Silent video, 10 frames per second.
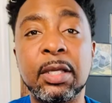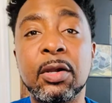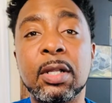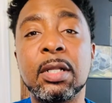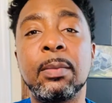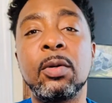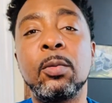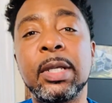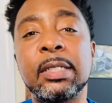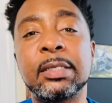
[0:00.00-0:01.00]
There are a number of
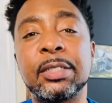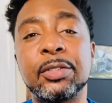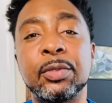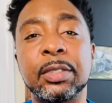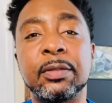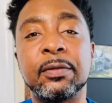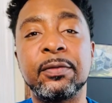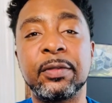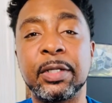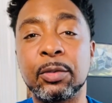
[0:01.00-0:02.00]
ways that you can
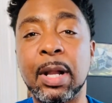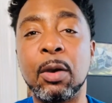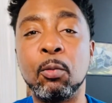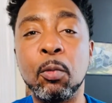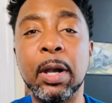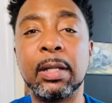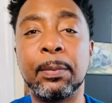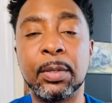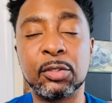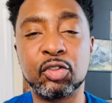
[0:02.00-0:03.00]
figure out what a
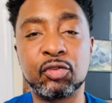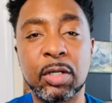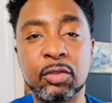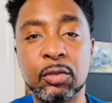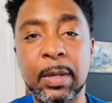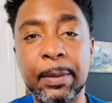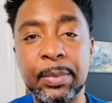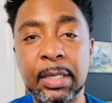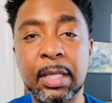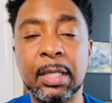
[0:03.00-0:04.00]
person's stressors might be.